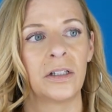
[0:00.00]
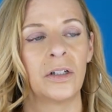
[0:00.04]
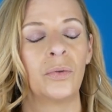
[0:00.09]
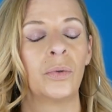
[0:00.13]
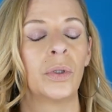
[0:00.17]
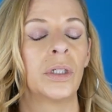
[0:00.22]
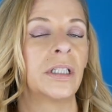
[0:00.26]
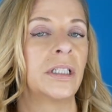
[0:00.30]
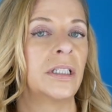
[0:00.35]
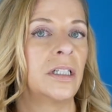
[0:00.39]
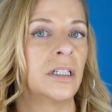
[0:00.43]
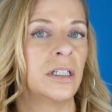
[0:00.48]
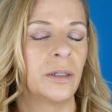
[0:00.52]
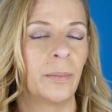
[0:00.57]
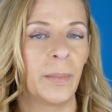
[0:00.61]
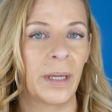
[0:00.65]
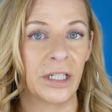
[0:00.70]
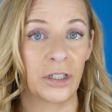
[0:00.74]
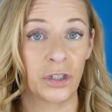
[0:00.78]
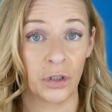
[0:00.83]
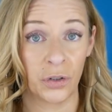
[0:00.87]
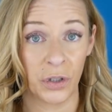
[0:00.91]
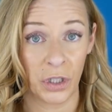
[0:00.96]
You really need to
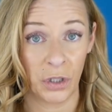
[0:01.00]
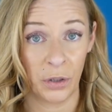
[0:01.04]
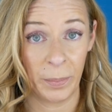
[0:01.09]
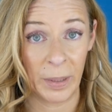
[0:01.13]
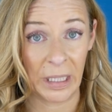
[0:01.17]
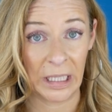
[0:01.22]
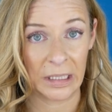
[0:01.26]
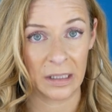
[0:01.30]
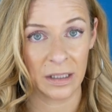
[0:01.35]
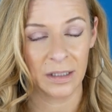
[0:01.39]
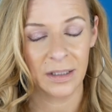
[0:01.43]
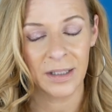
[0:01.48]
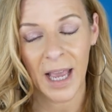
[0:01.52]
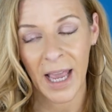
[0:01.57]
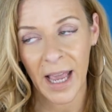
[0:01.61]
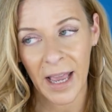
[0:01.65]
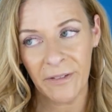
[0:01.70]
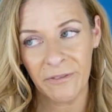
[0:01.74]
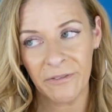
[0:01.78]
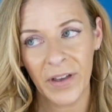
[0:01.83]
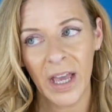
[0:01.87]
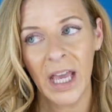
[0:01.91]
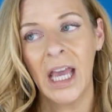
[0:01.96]
make sure that you're being
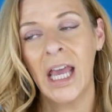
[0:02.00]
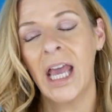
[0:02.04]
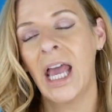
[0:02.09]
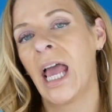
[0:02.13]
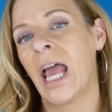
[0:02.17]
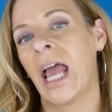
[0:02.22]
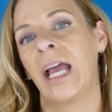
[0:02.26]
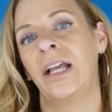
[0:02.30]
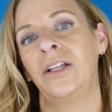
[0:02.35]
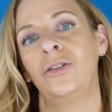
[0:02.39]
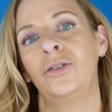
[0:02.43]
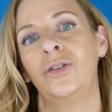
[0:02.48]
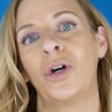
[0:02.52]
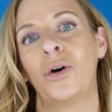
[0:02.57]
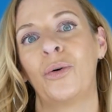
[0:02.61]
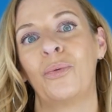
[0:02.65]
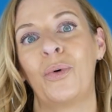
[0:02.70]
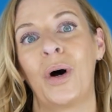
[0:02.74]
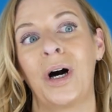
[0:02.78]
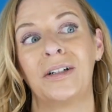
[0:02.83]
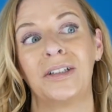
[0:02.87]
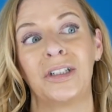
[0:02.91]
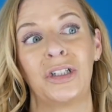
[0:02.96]
safe, and you don't
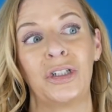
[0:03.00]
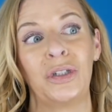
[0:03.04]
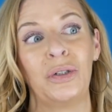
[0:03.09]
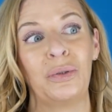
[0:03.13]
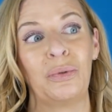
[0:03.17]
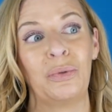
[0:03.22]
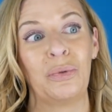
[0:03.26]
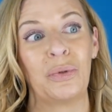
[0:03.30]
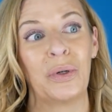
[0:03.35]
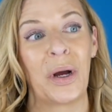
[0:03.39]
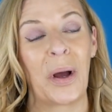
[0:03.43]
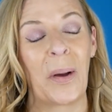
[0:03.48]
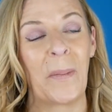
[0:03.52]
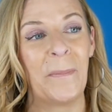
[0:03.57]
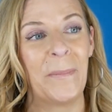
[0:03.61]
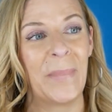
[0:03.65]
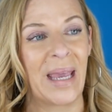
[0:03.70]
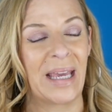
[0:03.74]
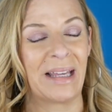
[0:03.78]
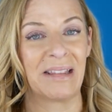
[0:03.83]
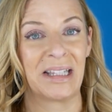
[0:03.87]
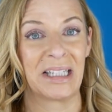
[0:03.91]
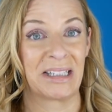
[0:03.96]
want to
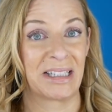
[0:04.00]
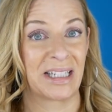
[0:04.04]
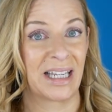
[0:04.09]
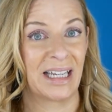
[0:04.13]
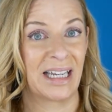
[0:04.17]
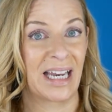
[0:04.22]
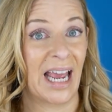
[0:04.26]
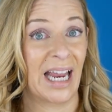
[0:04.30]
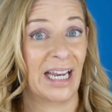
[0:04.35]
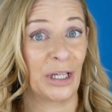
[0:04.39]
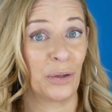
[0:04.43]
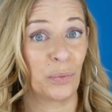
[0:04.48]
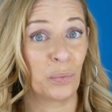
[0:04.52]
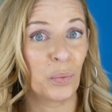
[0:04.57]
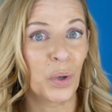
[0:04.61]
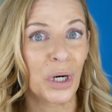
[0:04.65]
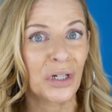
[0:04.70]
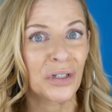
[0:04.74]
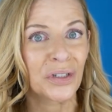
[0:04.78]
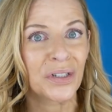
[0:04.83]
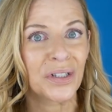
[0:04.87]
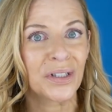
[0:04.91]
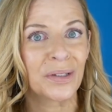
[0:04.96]
make the skin any
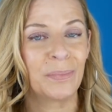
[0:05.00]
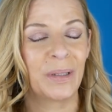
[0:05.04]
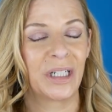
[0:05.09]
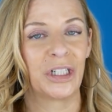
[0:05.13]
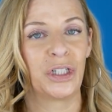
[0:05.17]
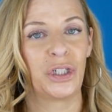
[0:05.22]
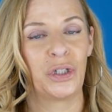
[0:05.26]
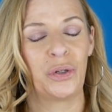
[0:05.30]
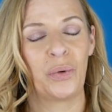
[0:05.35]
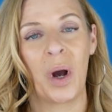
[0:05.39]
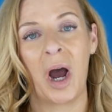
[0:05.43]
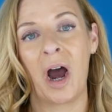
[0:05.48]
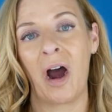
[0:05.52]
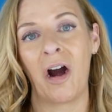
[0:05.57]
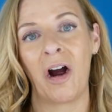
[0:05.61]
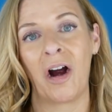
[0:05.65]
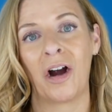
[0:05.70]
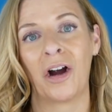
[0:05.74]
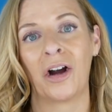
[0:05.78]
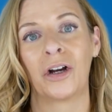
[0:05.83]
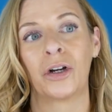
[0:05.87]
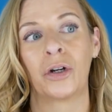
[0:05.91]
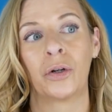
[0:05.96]
worse because you
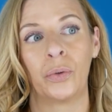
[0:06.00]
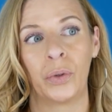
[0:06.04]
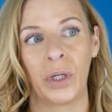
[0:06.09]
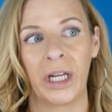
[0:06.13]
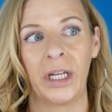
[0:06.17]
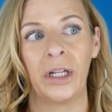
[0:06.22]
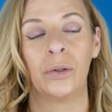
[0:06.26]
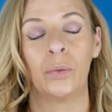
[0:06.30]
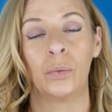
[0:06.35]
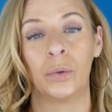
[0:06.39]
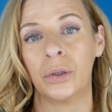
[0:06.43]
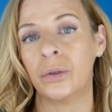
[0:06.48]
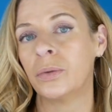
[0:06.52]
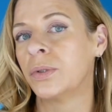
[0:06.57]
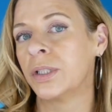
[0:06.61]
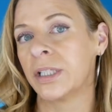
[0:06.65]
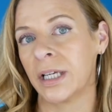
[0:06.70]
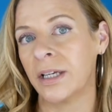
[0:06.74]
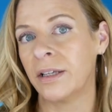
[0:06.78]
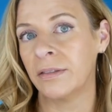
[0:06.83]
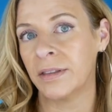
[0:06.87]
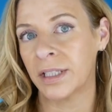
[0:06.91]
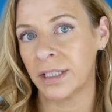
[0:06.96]
are creating wounds
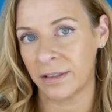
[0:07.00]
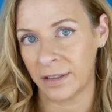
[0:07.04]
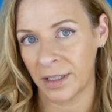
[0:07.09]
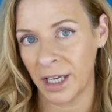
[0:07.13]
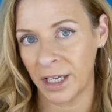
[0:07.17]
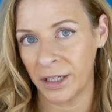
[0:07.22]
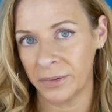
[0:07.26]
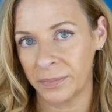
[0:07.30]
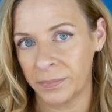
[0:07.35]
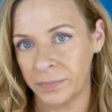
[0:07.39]
in the skin.